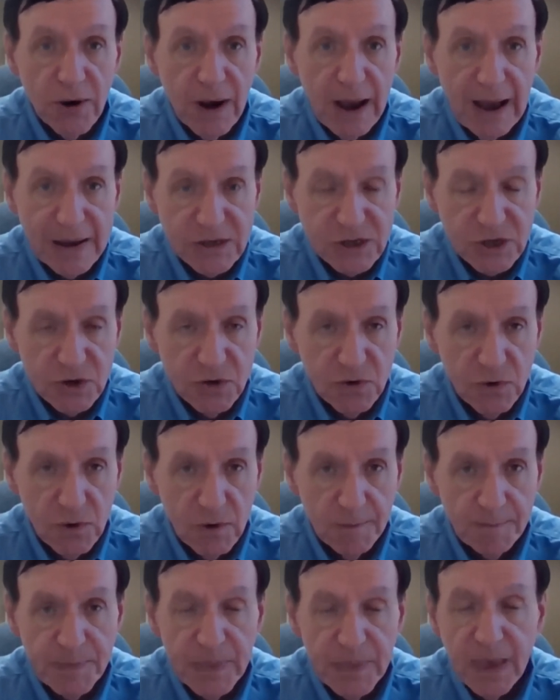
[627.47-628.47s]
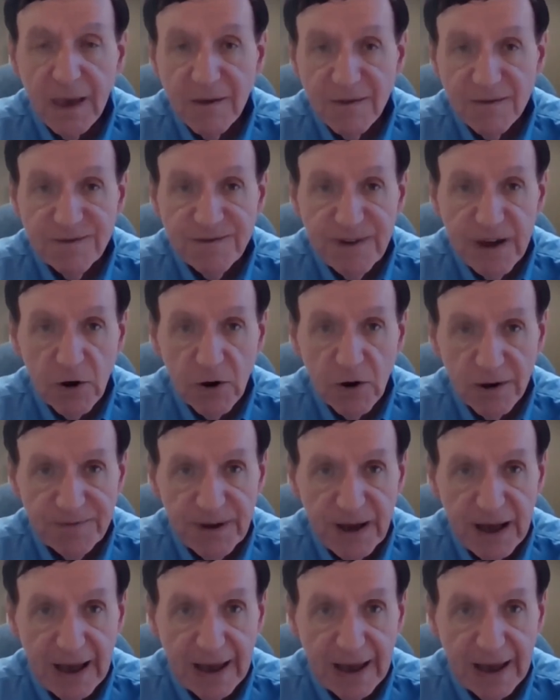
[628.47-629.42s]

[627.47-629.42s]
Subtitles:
high school, verify